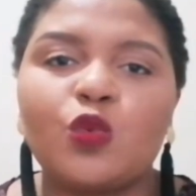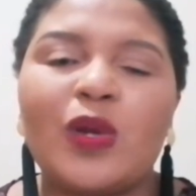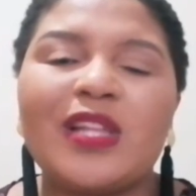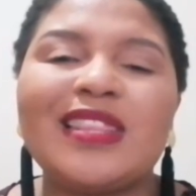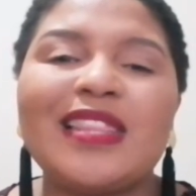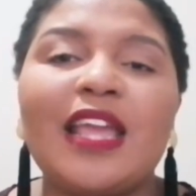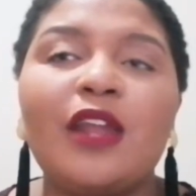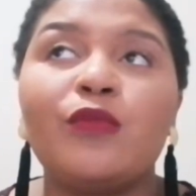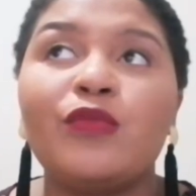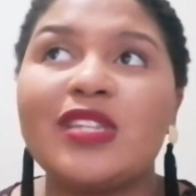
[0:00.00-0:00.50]

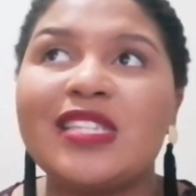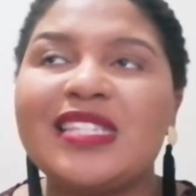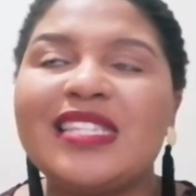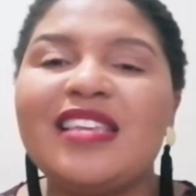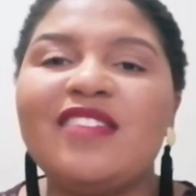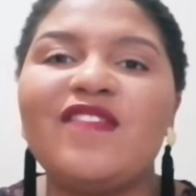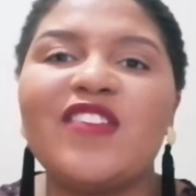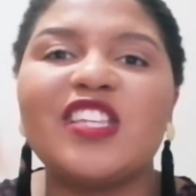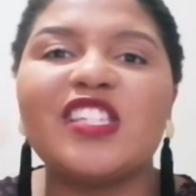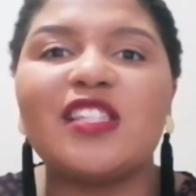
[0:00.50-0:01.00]
What they
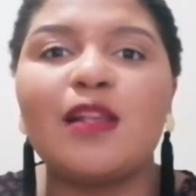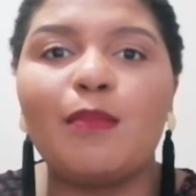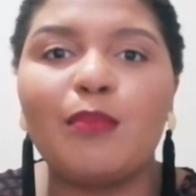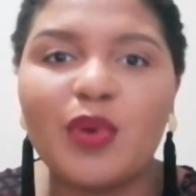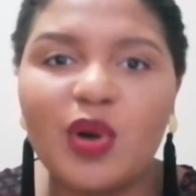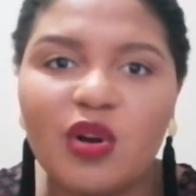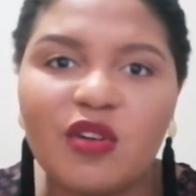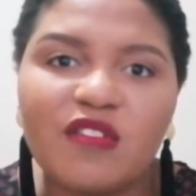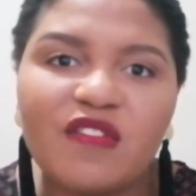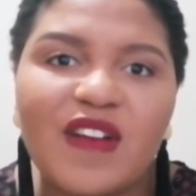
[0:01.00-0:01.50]
receive is the
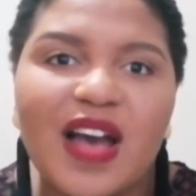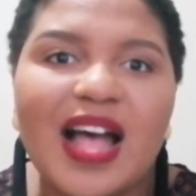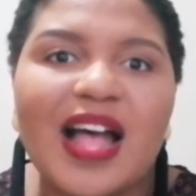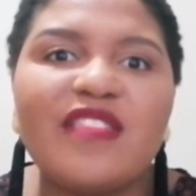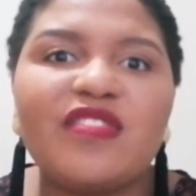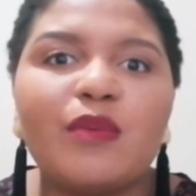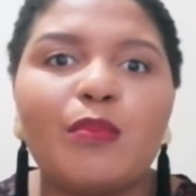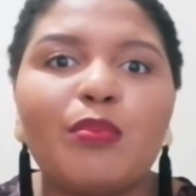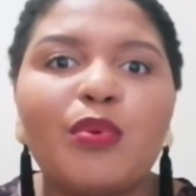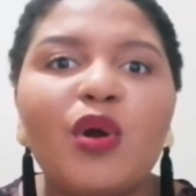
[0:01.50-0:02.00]
profile,
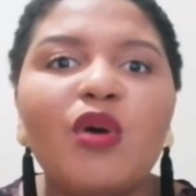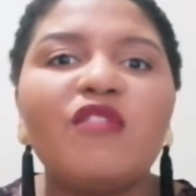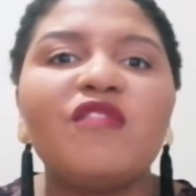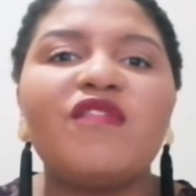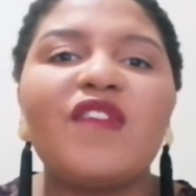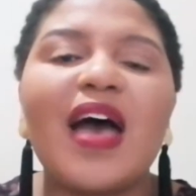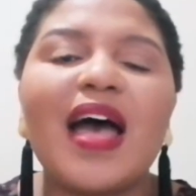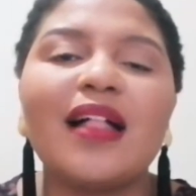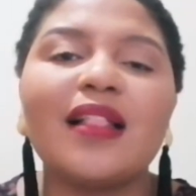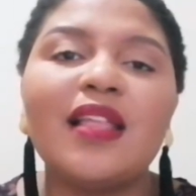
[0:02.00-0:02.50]
and the
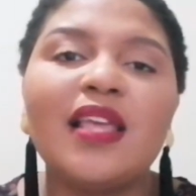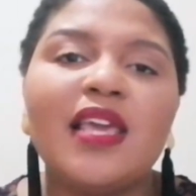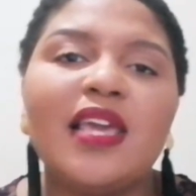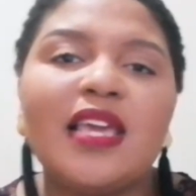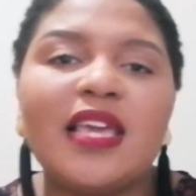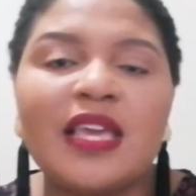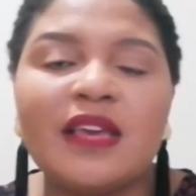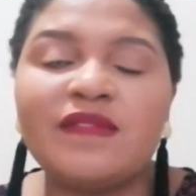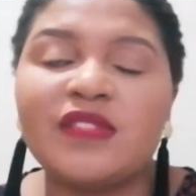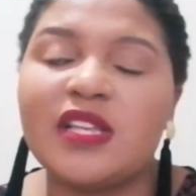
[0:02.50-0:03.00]
profile
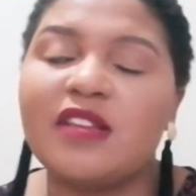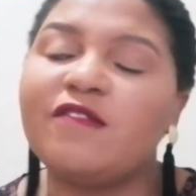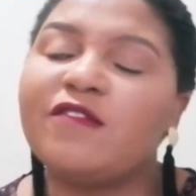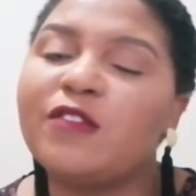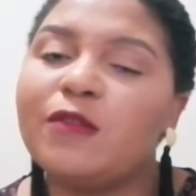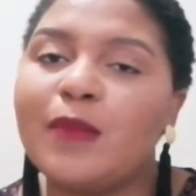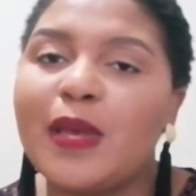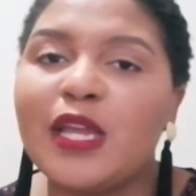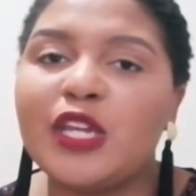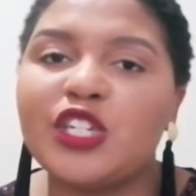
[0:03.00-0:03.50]
gives
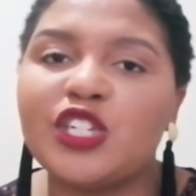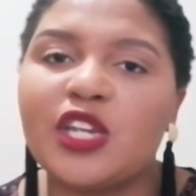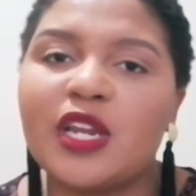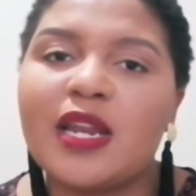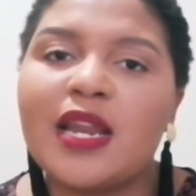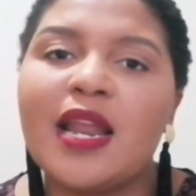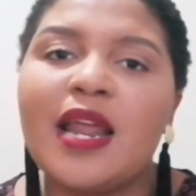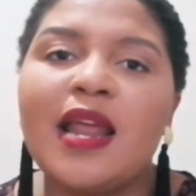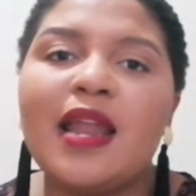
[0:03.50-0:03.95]
information.